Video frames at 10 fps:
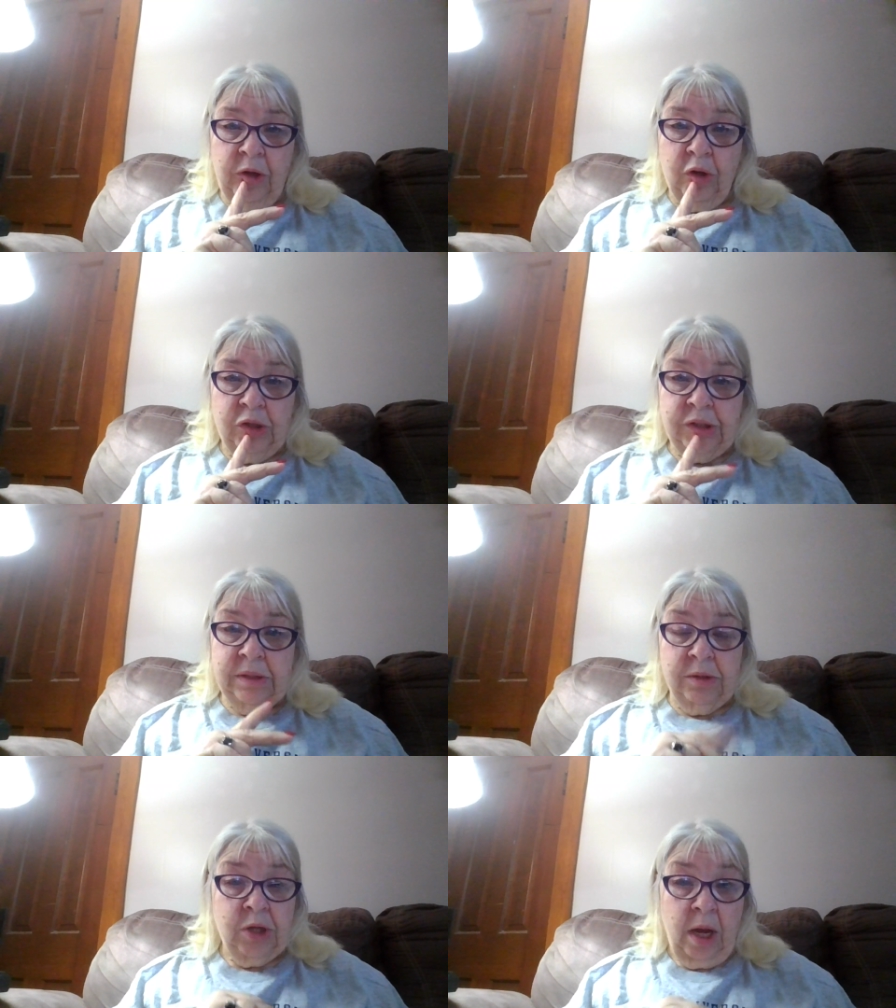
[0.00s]
you know,
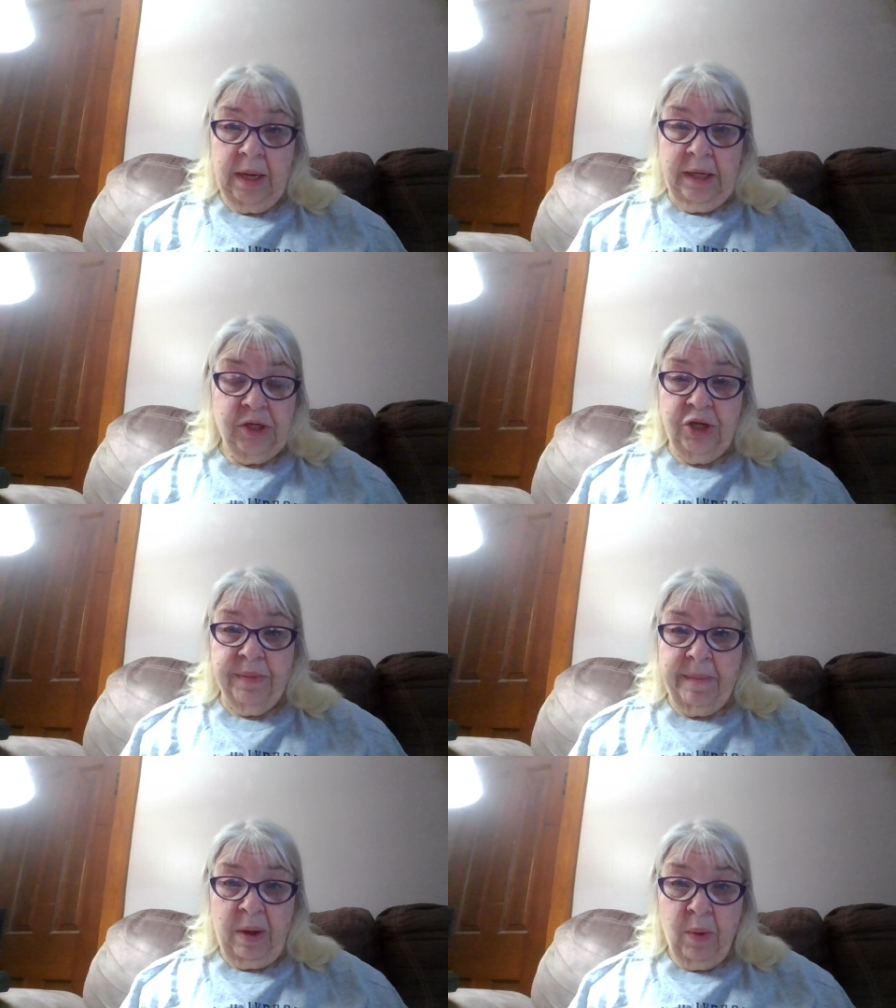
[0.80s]
talking to
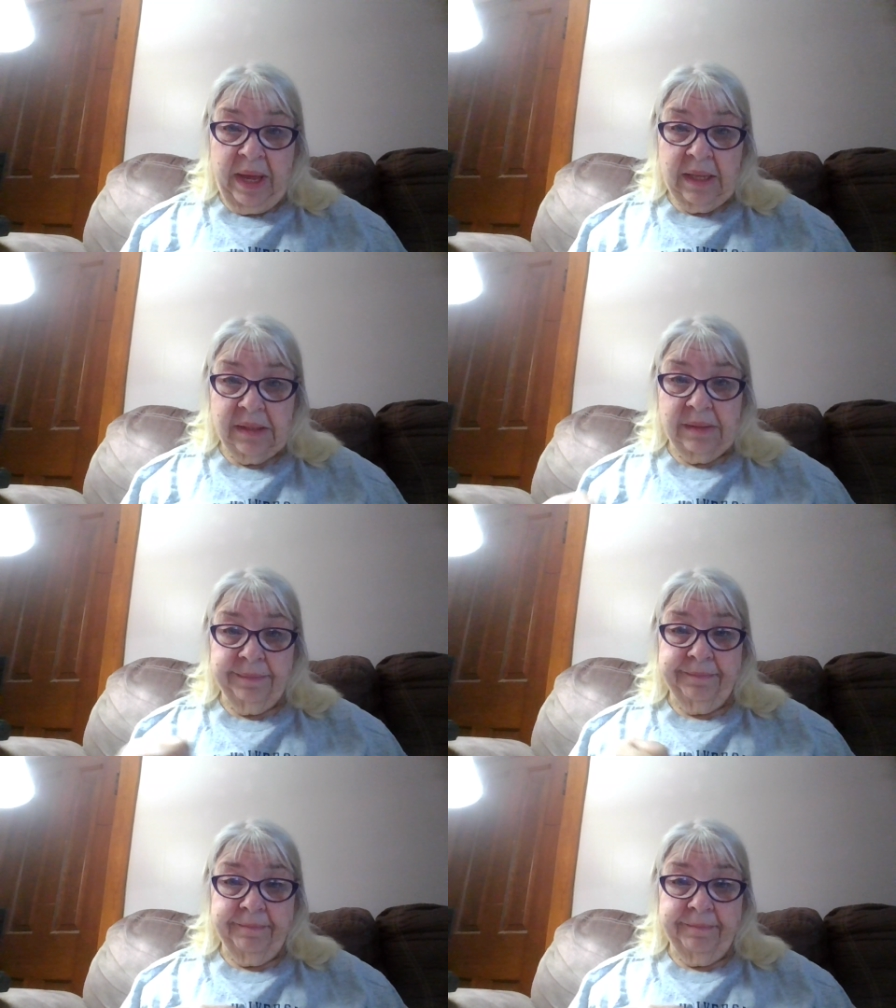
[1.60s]
you about my weigh-ins.